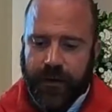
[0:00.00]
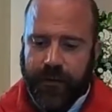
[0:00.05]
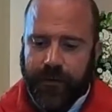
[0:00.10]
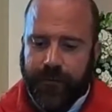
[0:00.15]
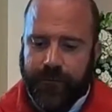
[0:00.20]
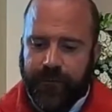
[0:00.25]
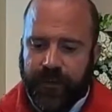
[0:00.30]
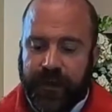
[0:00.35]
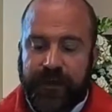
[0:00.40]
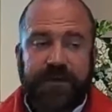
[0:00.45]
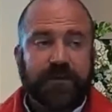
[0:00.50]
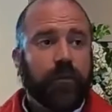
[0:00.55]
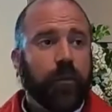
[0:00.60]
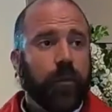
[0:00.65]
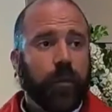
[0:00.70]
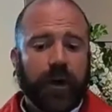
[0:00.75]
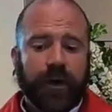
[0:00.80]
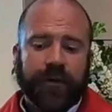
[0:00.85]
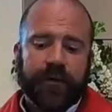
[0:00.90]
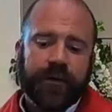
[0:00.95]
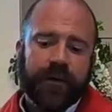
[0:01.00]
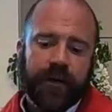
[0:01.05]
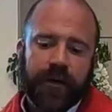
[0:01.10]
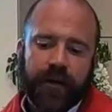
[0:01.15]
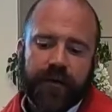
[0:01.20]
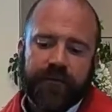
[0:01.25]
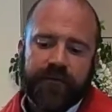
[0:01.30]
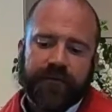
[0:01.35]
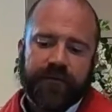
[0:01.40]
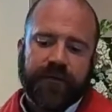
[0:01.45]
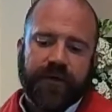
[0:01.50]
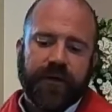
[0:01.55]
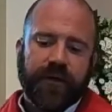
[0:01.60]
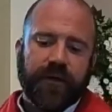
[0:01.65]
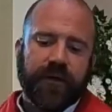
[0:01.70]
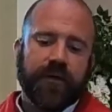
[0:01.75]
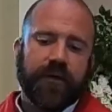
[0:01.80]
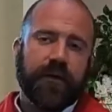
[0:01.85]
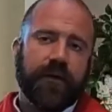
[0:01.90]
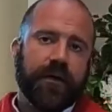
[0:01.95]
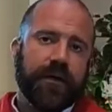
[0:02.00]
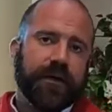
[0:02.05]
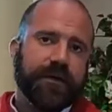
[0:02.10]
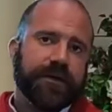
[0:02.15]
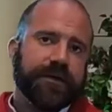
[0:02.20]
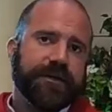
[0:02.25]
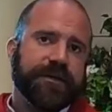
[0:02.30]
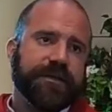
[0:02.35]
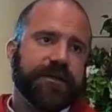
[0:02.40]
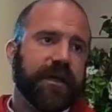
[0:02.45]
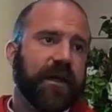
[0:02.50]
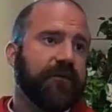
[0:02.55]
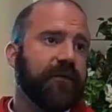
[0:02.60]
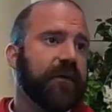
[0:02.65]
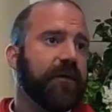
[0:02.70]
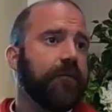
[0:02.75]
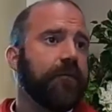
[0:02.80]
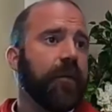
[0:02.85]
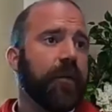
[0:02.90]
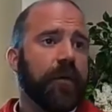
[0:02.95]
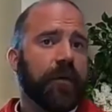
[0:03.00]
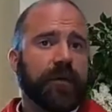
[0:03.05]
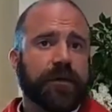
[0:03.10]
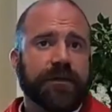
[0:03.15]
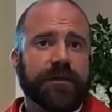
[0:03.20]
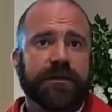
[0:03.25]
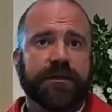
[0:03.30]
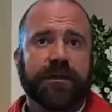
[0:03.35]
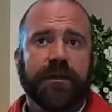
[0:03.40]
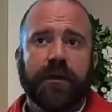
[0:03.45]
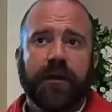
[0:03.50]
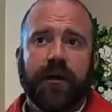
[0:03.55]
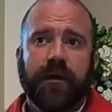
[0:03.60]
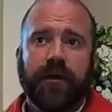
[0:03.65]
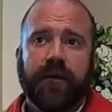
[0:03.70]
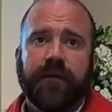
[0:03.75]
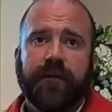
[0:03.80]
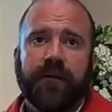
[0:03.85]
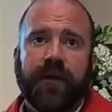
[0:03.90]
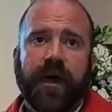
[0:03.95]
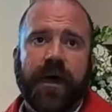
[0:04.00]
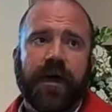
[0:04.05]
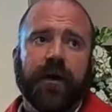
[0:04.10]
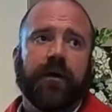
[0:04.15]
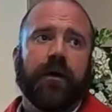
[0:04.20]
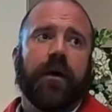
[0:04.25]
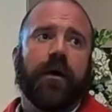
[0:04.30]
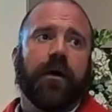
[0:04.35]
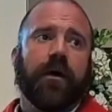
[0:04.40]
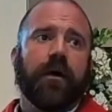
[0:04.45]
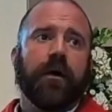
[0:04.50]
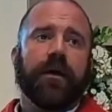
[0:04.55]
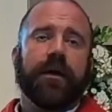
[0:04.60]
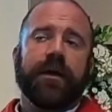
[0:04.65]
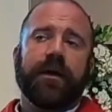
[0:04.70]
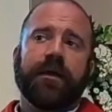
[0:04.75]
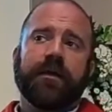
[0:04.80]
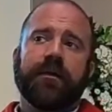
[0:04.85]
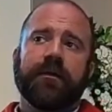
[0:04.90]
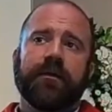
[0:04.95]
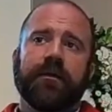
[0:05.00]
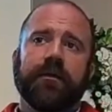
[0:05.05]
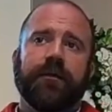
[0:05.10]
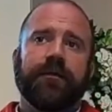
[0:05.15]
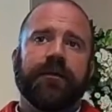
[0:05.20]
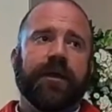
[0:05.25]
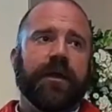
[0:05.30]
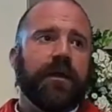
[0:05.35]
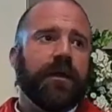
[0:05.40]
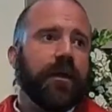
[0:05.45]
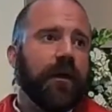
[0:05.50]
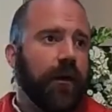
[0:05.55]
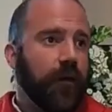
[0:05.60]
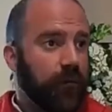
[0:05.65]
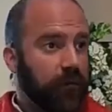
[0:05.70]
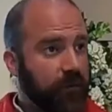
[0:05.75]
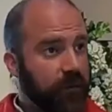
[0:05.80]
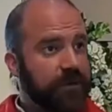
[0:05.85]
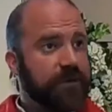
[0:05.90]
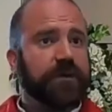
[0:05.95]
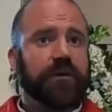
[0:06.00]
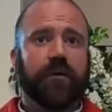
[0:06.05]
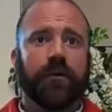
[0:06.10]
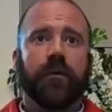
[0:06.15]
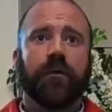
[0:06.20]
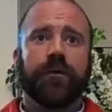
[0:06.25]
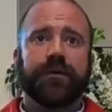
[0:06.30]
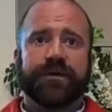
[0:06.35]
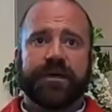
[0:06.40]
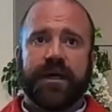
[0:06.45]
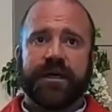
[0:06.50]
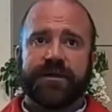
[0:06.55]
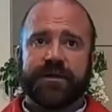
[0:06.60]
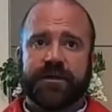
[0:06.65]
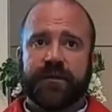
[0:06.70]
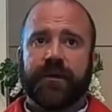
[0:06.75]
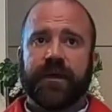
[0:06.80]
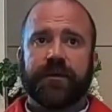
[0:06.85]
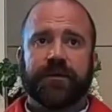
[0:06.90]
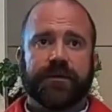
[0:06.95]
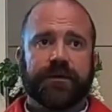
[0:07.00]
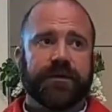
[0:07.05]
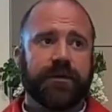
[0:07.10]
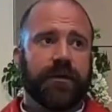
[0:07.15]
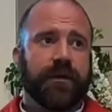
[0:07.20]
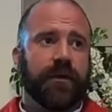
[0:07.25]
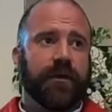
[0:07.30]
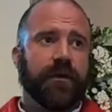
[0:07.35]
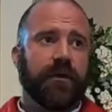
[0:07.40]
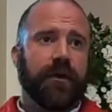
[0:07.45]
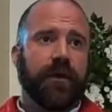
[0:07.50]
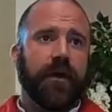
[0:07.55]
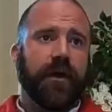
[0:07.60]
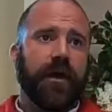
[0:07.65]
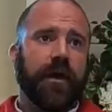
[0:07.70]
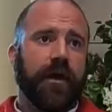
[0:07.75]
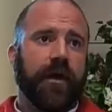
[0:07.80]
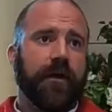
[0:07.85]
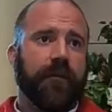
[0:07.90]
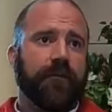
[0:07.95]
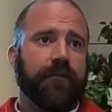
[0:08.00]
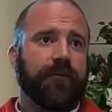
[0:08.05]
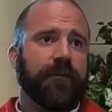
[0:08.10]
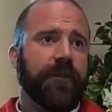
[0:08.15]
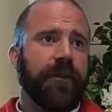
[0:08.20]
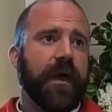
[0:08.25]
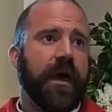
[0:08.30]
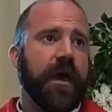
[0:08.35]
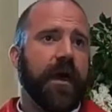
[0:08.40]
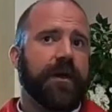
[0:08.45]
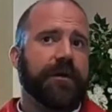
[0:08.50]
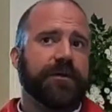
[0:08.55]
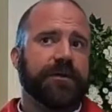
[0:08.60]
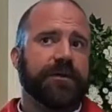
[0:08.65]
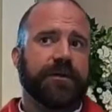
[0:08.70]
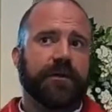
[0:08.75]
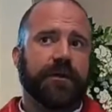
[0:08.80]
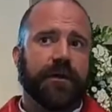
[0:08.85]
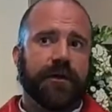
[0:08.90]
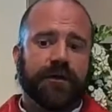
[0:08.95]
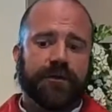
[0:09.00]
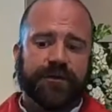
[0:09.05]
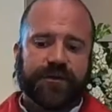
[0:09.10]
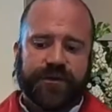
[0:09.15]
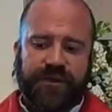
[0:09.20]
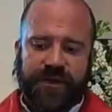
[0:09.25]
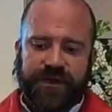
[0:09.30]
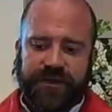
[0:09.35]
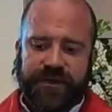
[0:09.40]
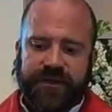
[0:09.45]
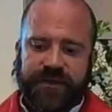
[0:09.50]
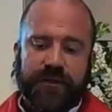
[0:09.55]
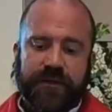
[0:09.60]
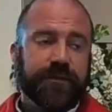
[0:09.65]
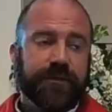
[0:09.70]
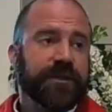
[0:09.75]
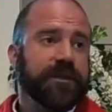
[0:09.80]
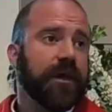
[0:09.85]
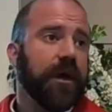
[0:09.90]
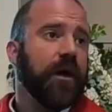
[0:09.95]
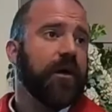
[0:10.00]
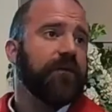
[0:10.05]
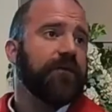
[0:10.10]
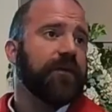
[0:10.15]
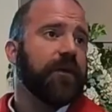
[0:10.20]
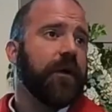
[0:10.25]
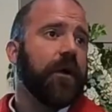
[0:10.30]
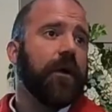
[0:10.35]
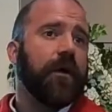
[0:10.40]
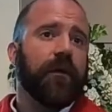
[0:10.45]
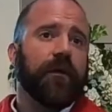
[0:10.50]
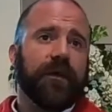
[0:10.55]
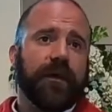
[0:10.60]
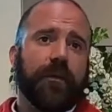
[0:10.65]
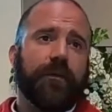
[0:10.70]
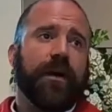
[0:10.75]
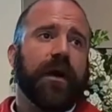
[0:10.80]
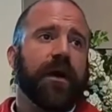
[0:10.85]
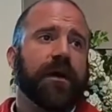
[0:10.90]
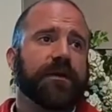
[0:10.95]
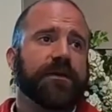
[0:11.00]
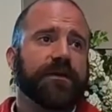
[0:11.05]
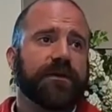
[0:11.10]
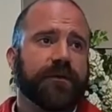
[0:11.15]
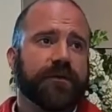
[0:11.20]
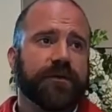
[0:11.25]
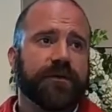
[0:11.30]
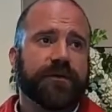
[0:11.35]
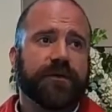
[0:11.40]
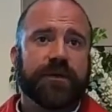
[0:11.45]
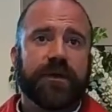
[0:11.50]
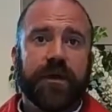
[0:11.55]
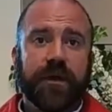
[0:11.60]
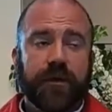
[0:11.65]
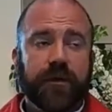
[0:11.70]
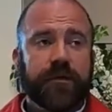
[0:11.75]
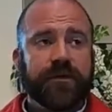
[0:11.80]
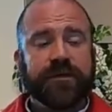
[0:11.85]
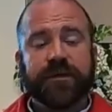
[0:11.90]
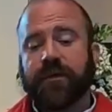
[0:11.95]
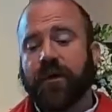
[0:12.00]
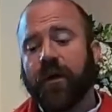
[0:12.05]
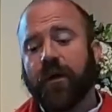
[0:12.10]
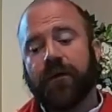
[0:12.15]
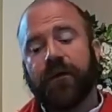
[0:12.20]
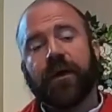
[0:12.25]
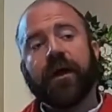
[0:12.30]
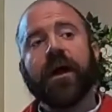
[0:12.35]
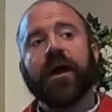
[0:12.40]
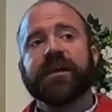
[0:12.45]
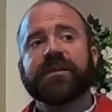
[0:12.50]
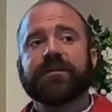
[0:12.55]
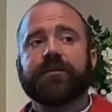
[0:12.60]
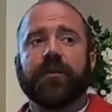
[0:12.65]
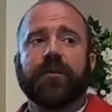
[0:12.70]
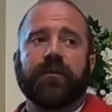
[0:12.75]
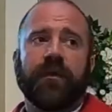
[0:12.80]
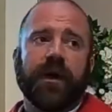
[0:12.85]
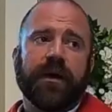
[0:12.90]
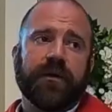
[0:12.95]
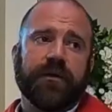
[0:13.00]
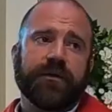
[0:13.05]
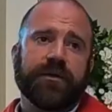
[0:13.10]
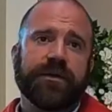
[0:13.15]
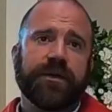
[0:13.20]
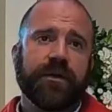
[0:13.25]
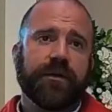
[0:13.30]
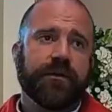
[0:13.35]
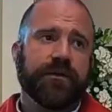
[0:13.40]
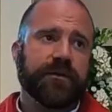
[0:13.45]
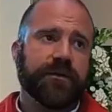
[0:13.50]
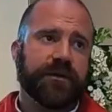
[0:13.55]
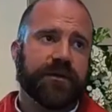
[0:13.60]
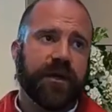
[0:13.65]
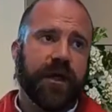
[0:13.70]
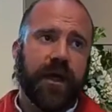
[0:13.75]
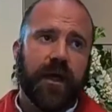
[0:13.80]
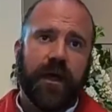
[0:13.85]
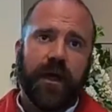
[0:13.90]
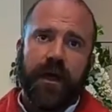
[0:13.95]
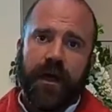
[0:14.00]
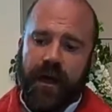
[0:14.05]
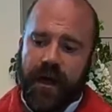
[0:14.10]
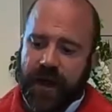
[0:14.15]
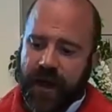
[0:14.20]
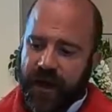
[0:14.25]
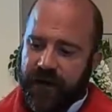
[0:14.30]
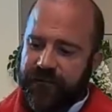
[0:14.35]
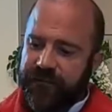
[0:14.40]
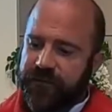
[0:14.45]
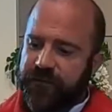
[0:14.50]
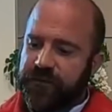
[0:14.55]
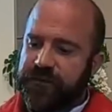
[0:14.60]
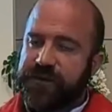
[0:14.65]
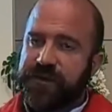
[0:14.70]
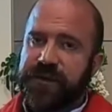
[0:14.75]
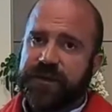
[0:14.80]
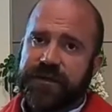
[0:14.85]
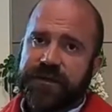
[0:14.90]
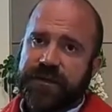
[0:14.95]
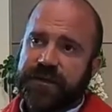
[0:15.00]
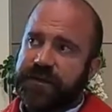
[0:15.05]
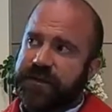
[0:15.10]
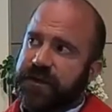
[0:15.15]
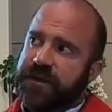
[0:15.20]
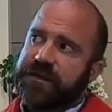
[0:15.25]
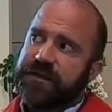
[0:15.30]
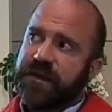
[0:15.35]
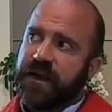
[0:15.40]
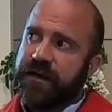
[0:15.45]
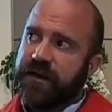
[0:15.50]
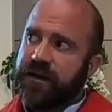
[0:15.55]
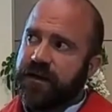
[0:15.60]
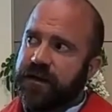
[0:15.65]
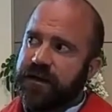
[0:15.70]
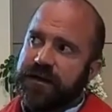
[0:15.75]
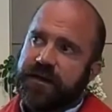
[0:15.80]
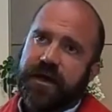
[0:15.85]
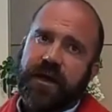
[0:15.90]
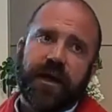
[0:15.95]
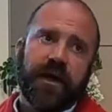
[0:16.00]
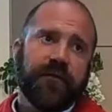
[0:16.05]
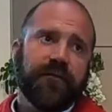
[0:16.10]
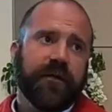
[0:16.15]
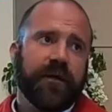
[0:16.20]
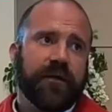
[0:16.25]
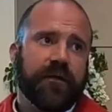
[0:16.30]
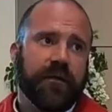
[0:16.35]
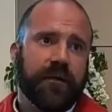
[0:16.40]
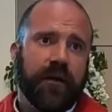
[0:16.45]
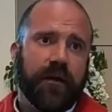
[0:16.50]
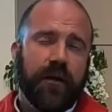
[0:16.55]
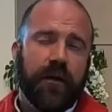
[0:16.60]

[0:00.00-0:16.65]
It's one of the 7 books that are in the original Old Testament that Jesus himself and all the apostles used and all the gospel writers used after Jesus ascended into heaven.